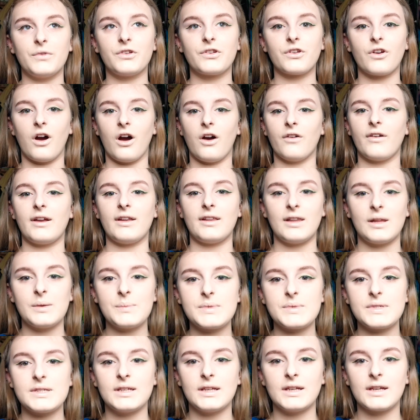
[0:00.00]
mascara and
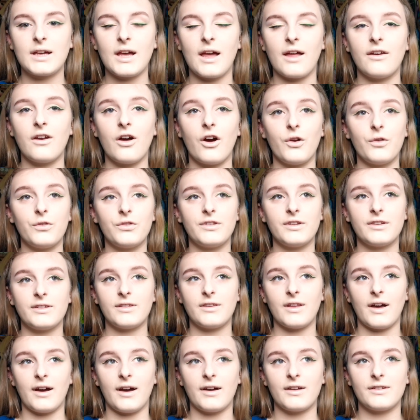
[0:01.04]
lipstick. And I
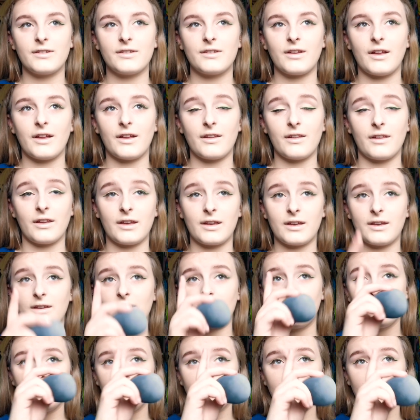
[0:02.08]
did that,
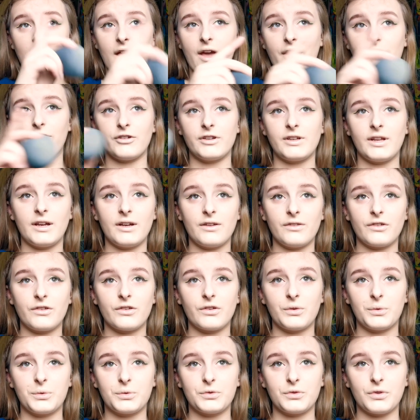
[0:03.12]
like, every day on the
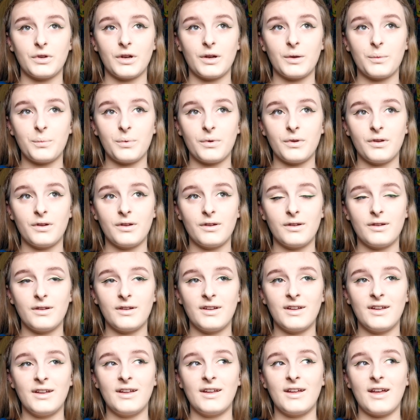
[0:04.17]
school trip.
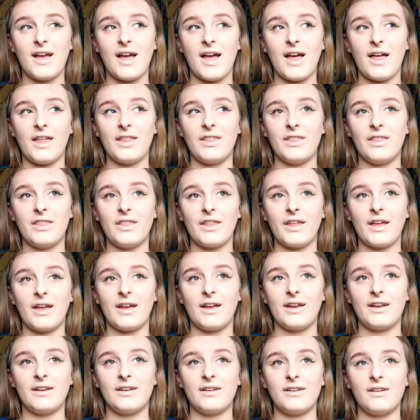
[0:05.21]
And
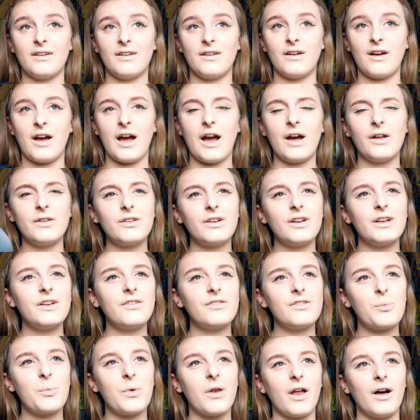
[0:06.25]
then, how did I
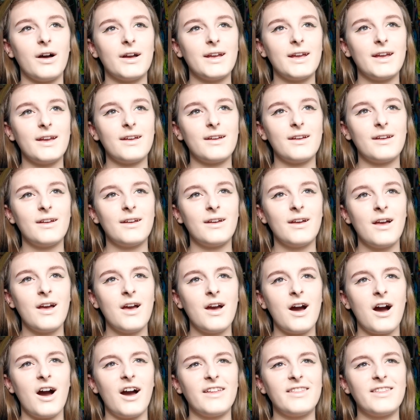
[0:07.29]
even apply it?
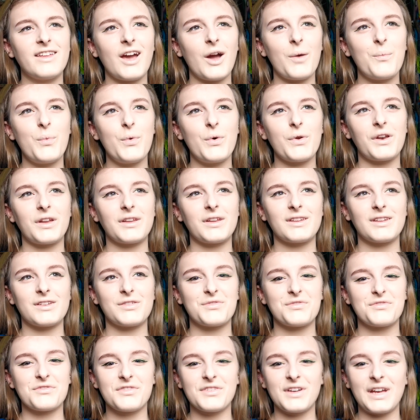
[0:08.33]
I think I bought, like,
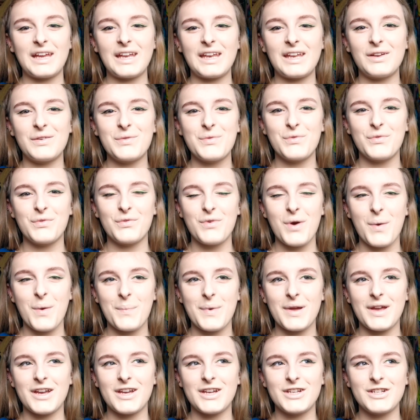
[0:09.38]
this really
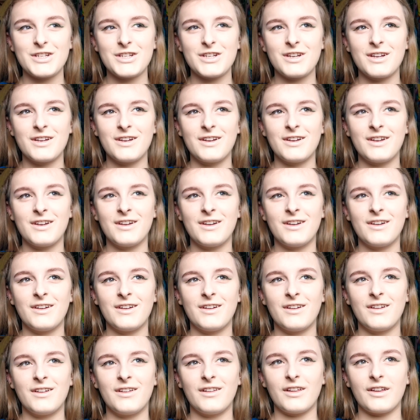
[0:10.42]
rubbish,
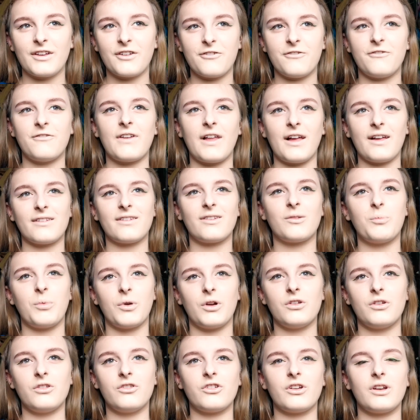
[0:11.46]
like, flat
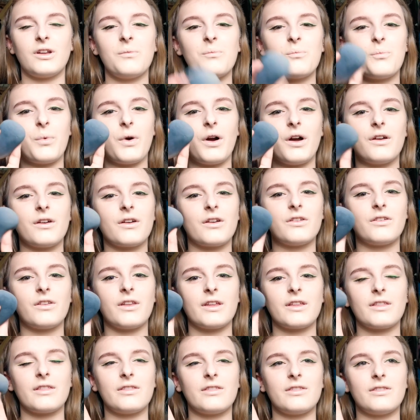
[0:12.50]
sponge. I didn't buy it, because,
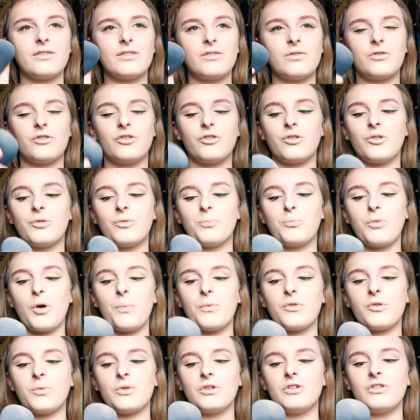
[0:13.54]
like,
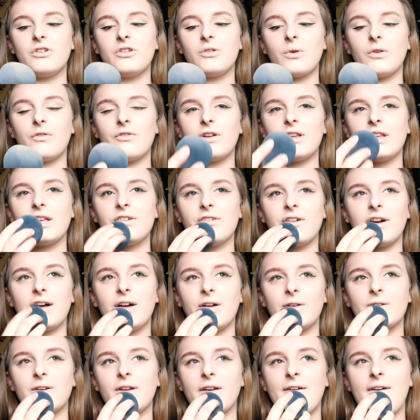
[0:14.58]
proper sponges weren't really
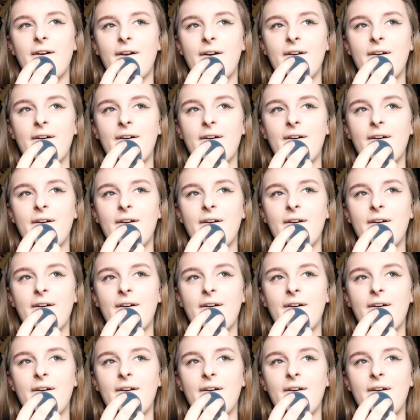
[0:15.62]
around.